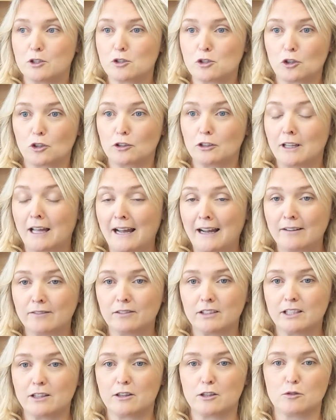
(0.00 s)
so
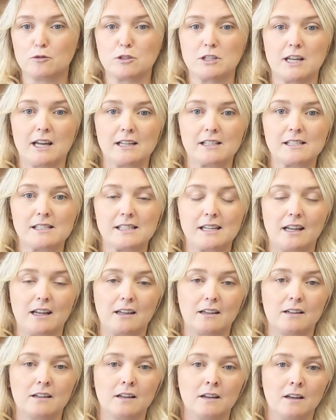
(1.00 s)
lively,
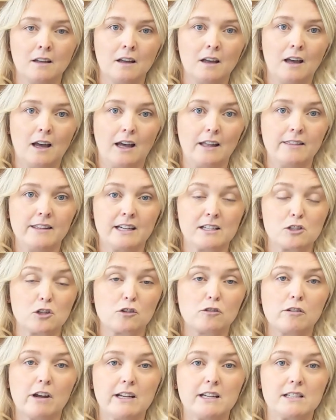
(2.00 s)
enthusiastic, and that's a
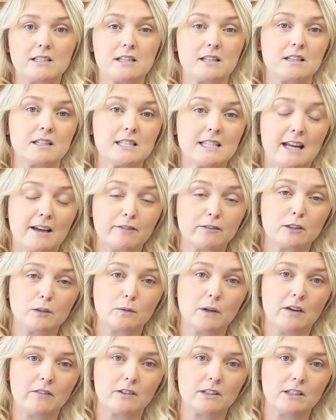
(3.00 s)
credit to the staff that
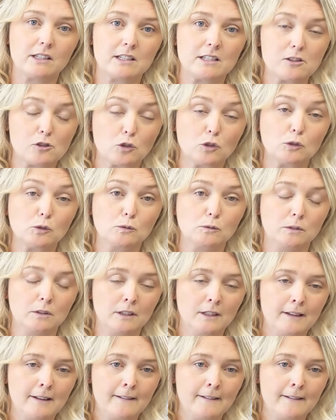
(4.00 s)
we have at this school.